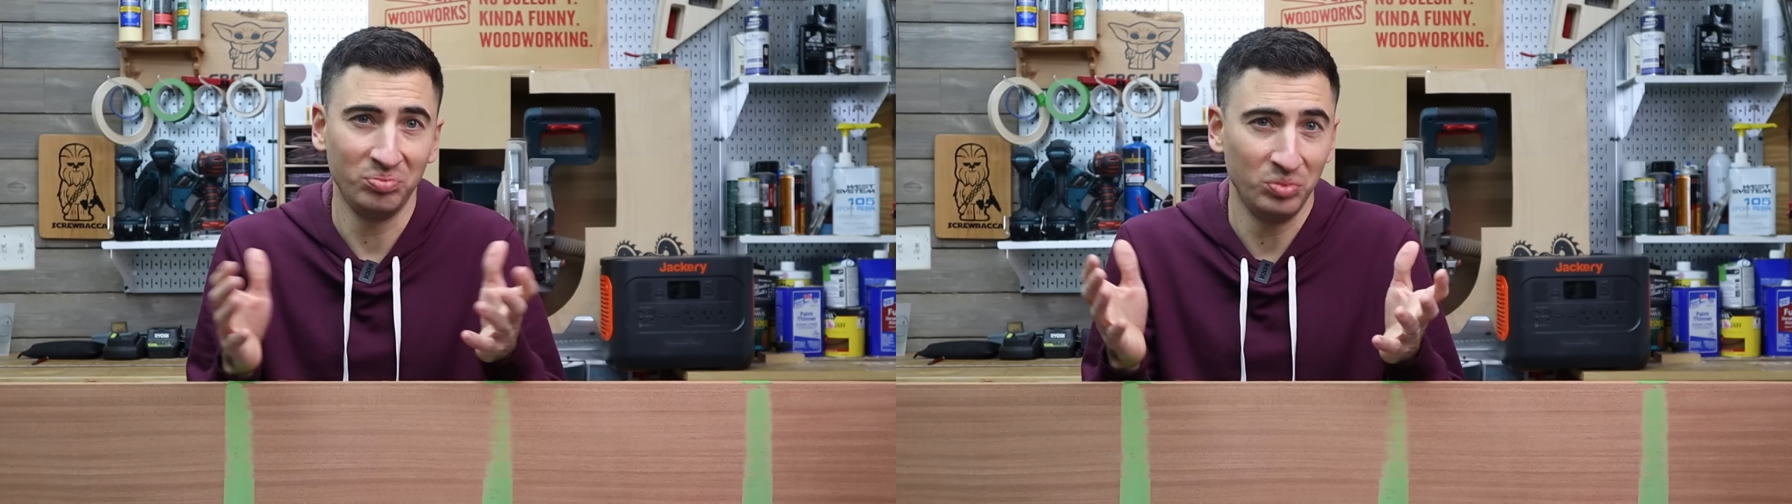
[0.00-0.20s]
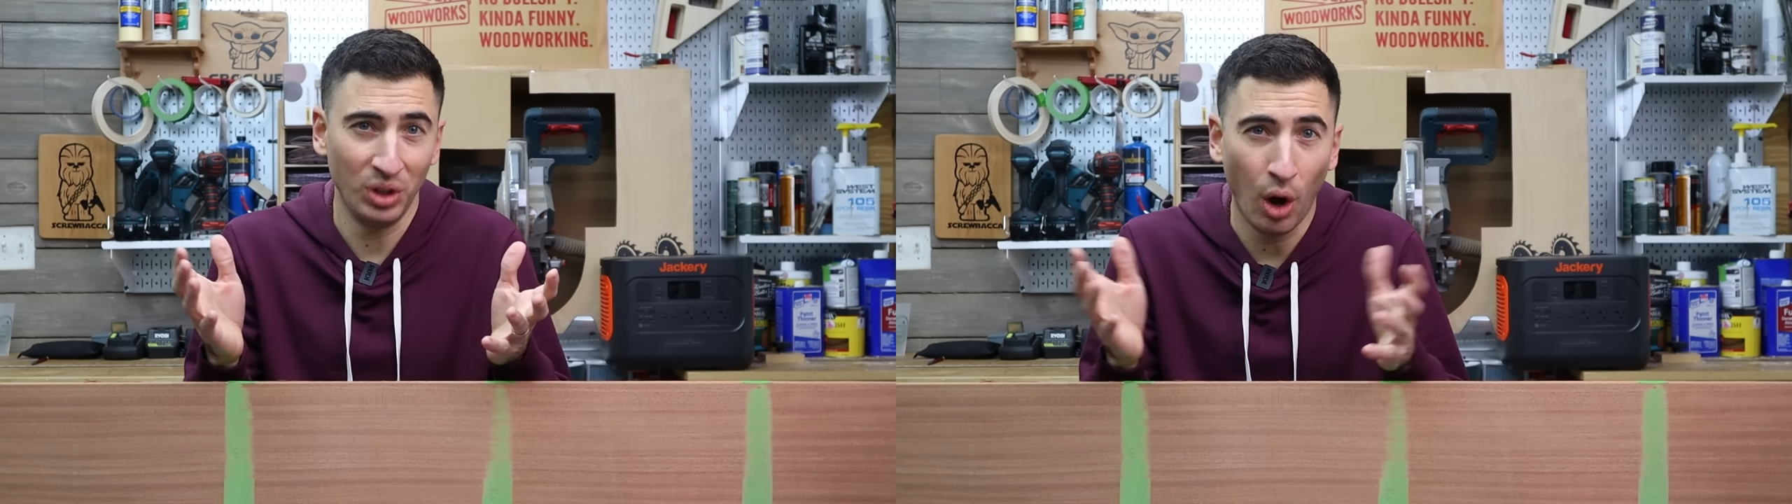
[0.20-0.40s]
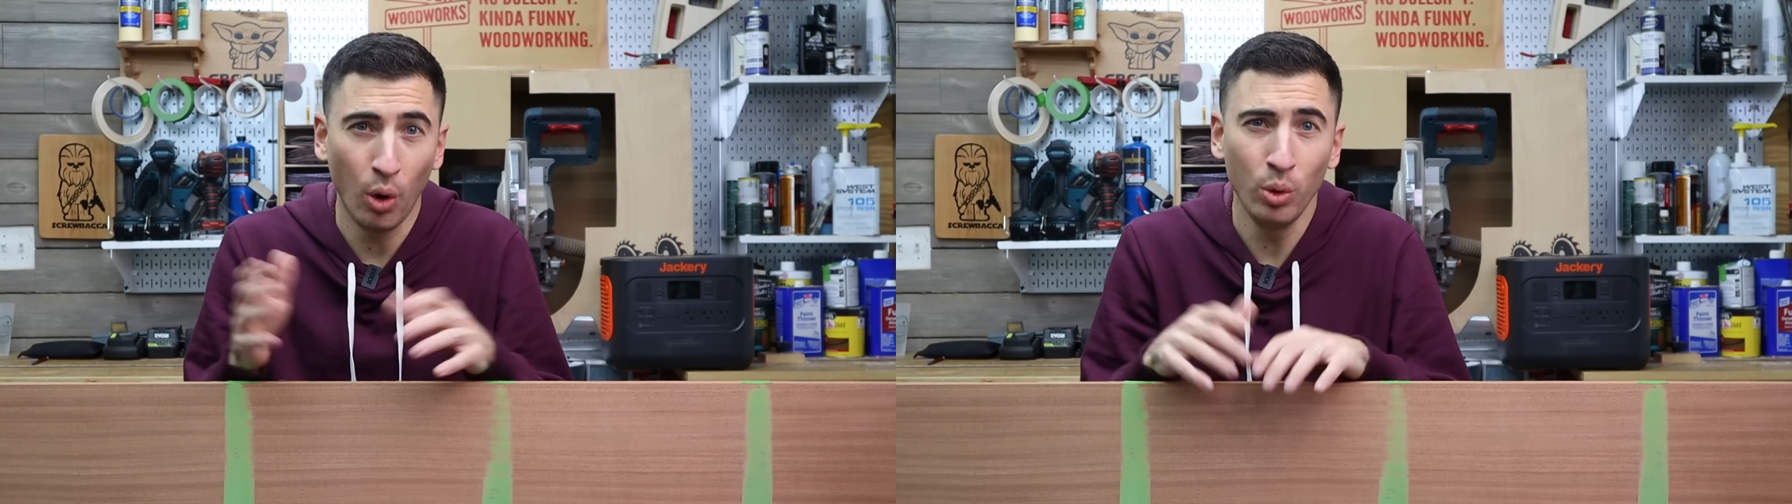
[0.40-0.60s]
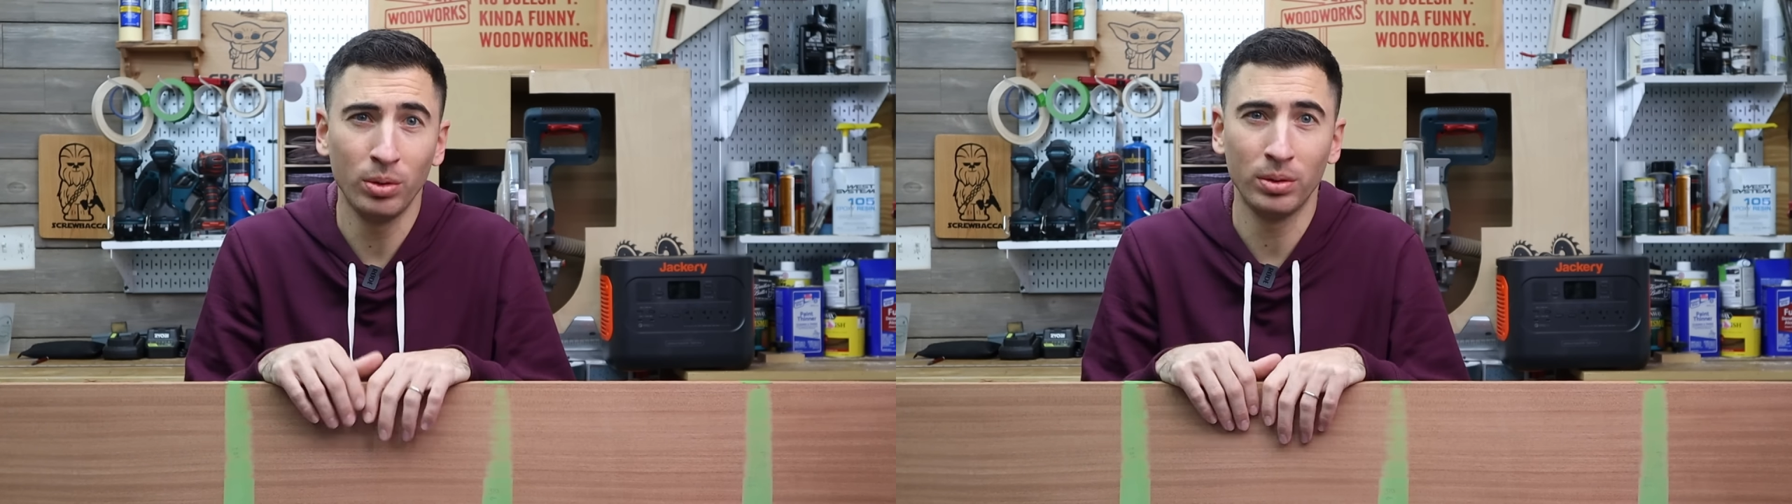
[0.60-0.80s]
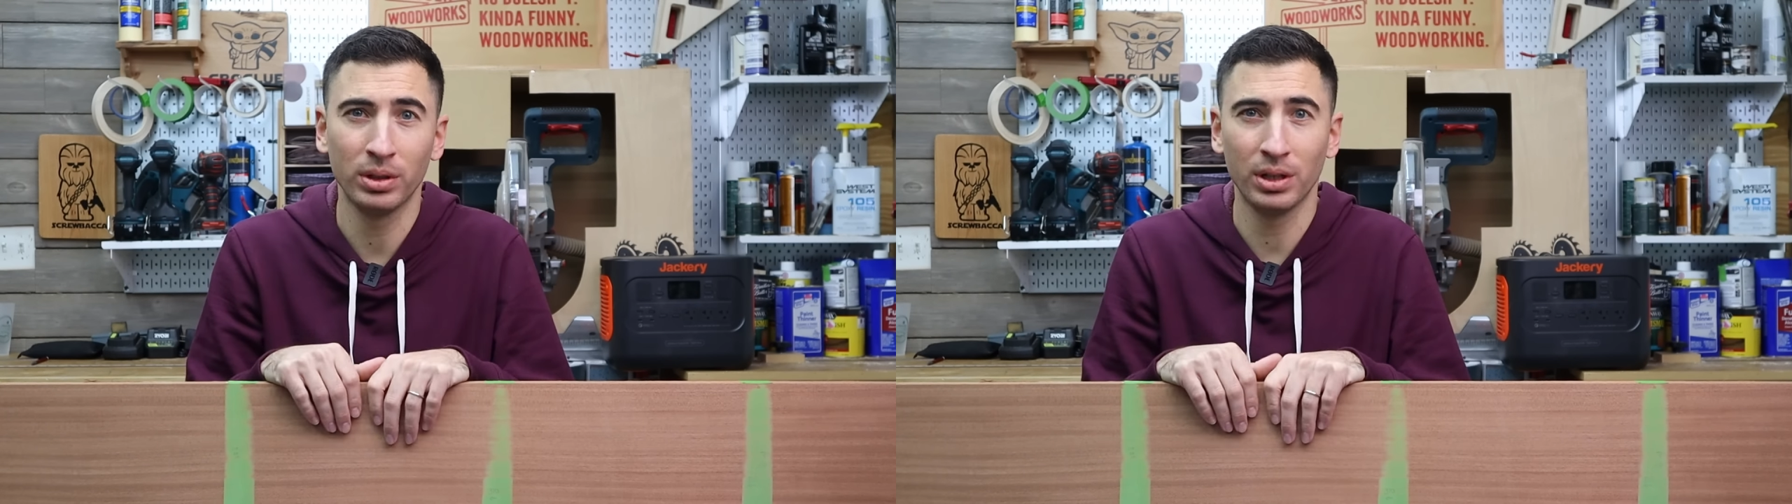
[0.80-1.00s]

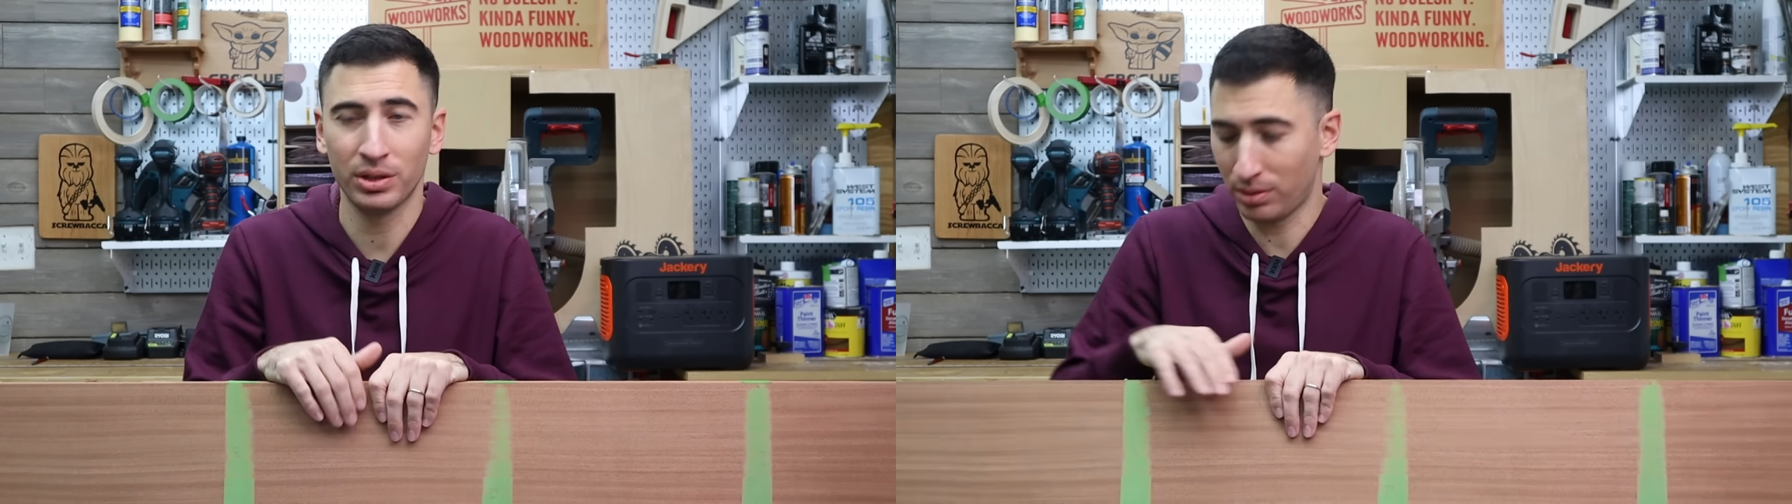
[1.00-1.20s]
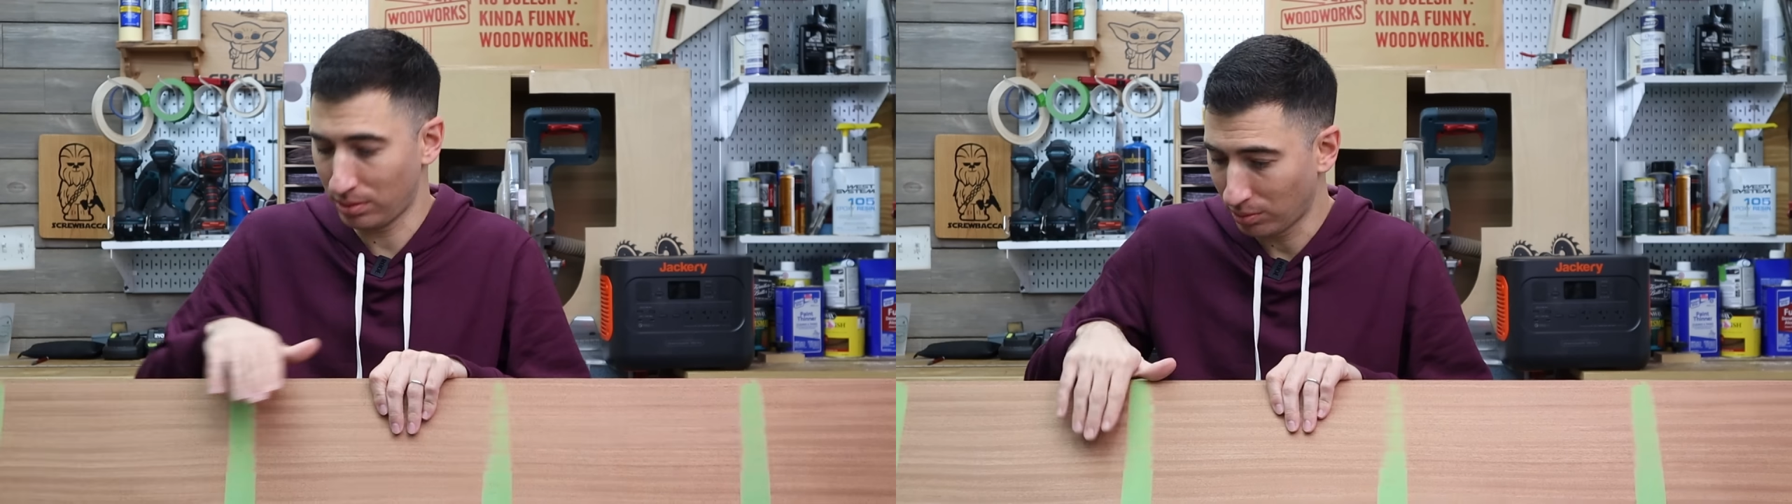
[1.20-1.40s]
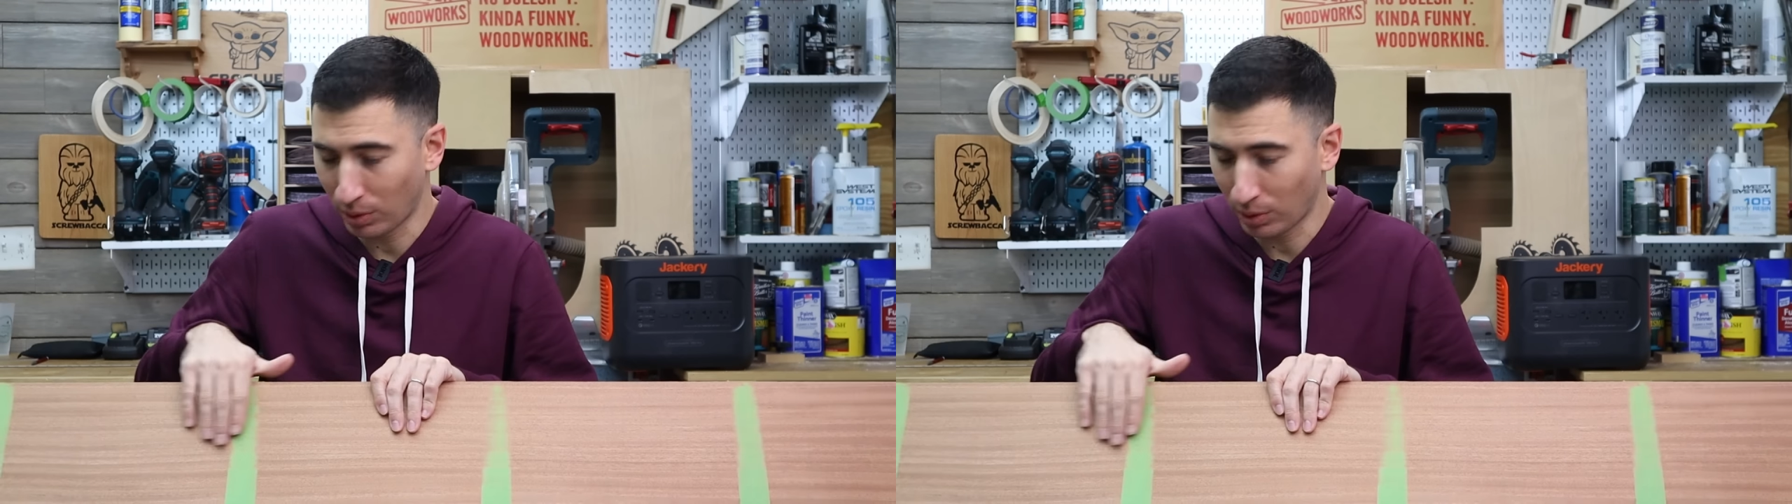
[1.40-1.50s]
No, because